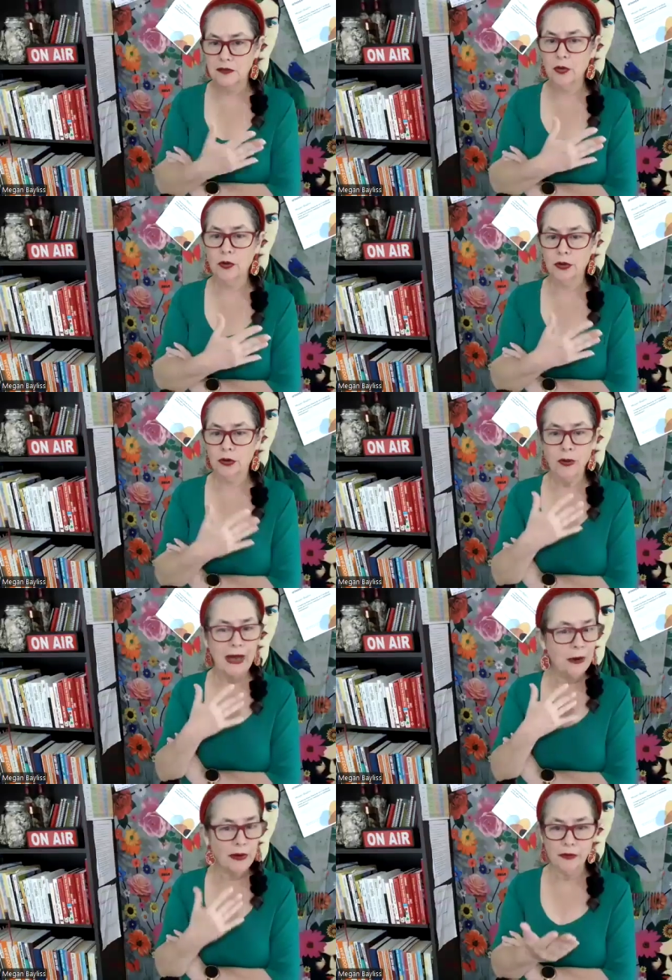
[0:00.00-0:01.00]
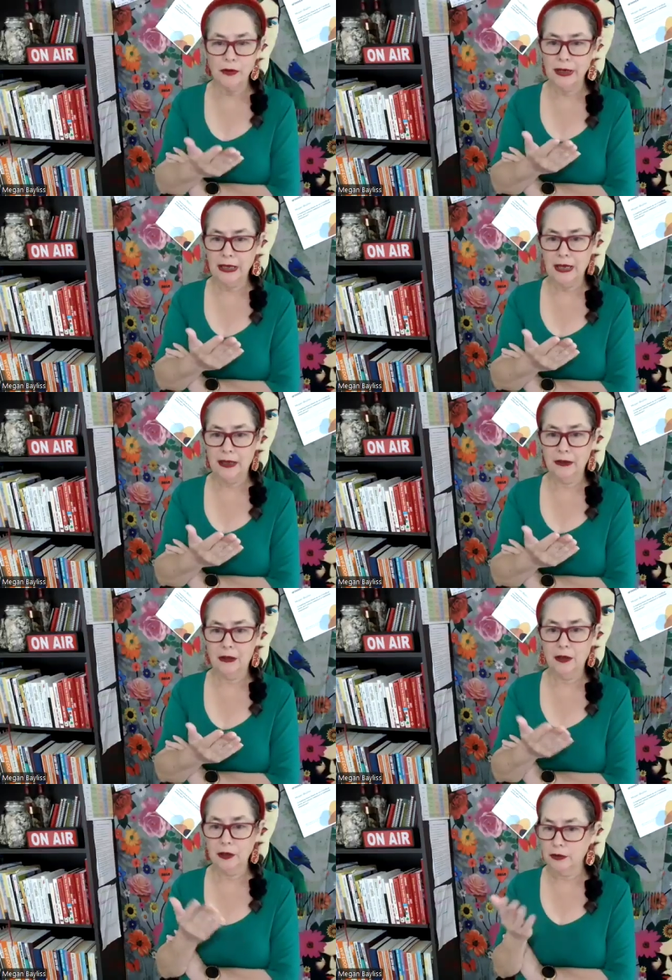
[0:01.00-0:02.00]
support you however I can.
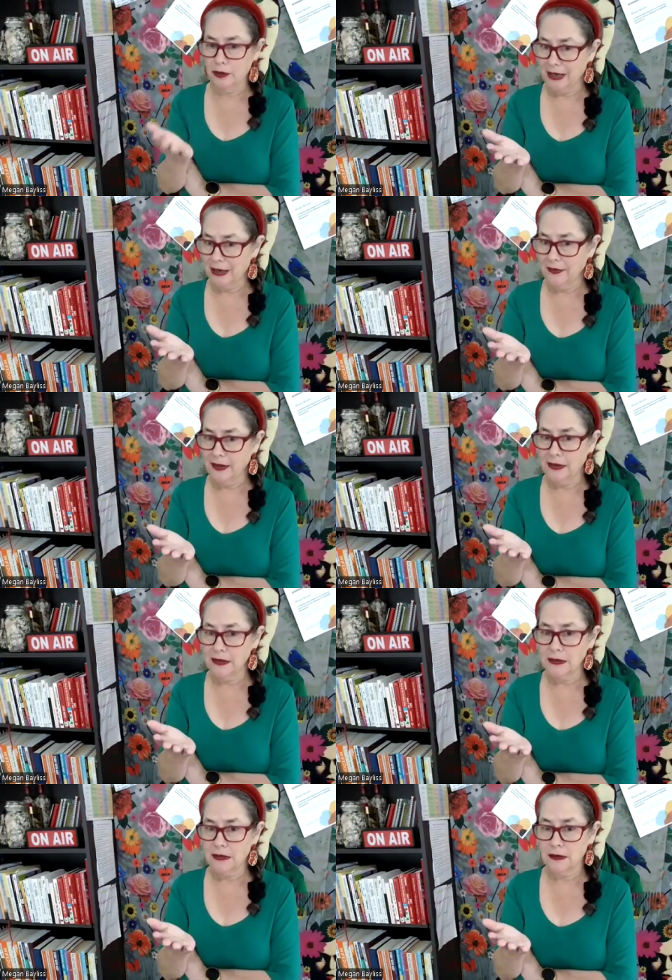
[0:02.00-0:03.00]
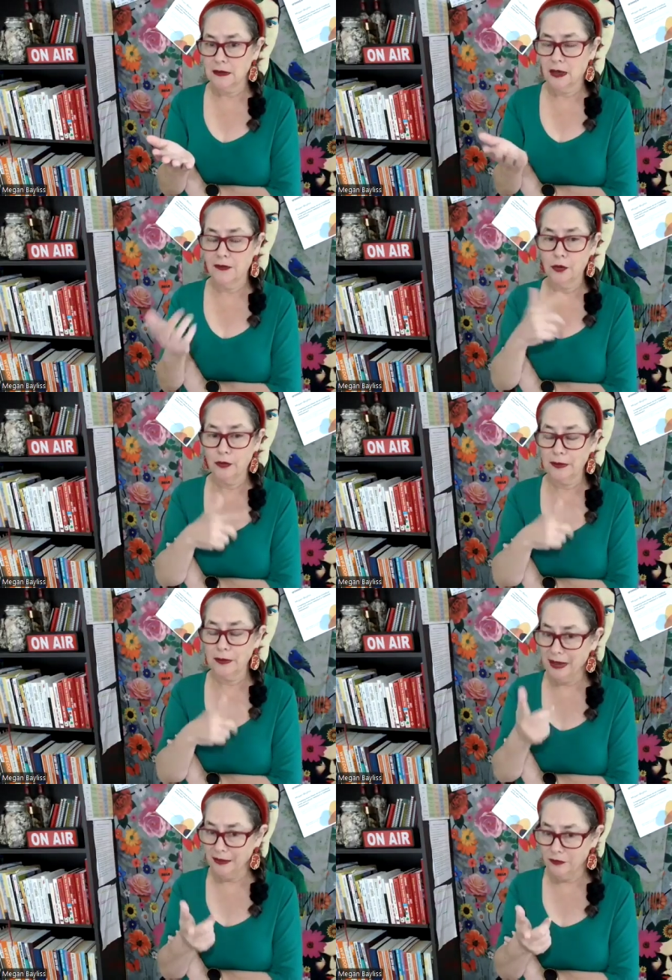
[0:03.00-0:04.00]
I don't know how that is. I've already
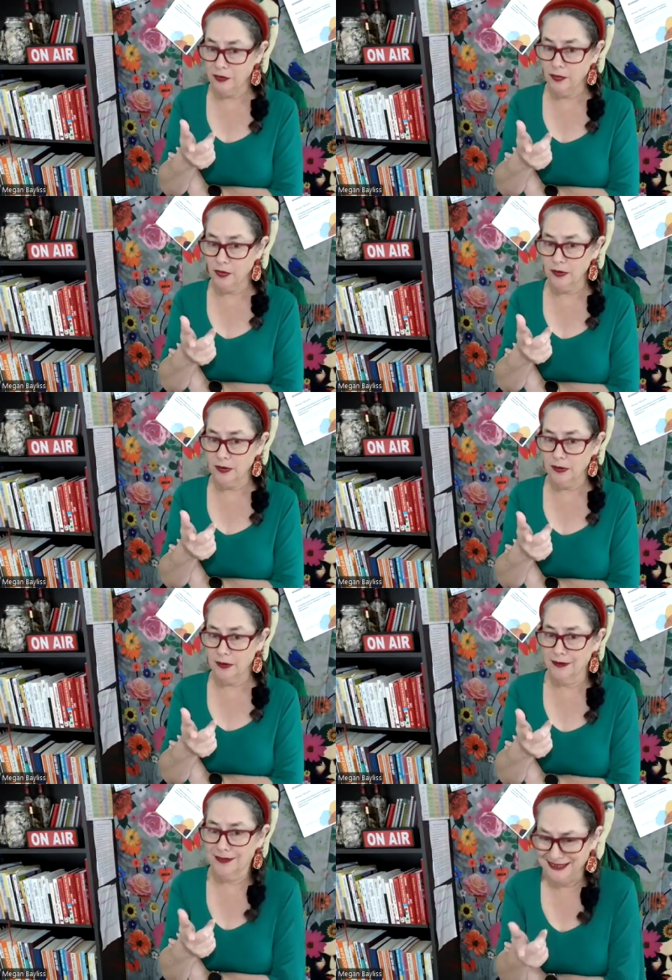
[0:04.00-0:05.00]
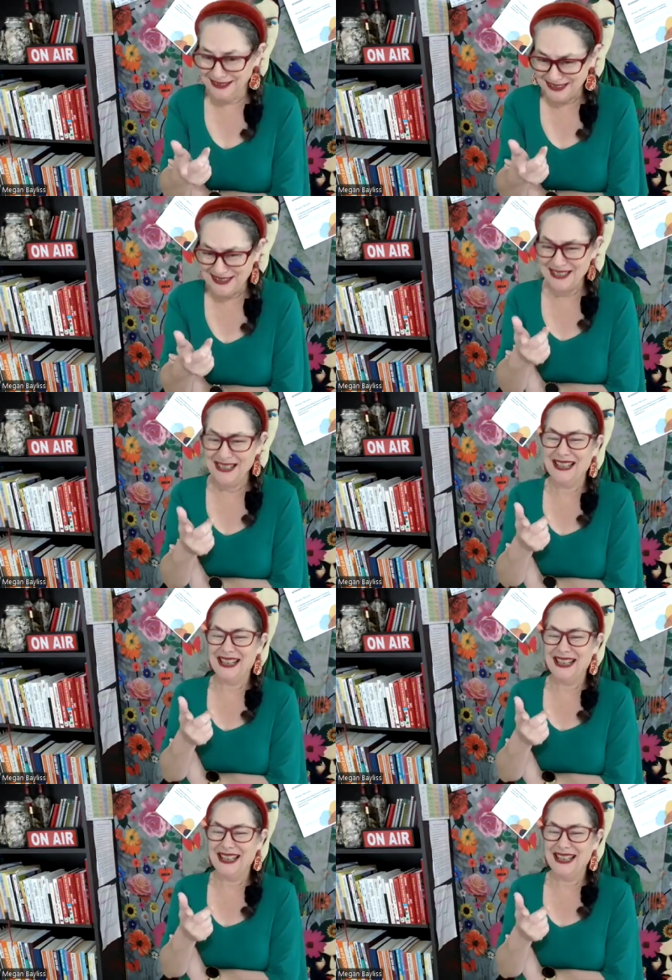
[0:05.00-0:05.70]
paid for the book. So,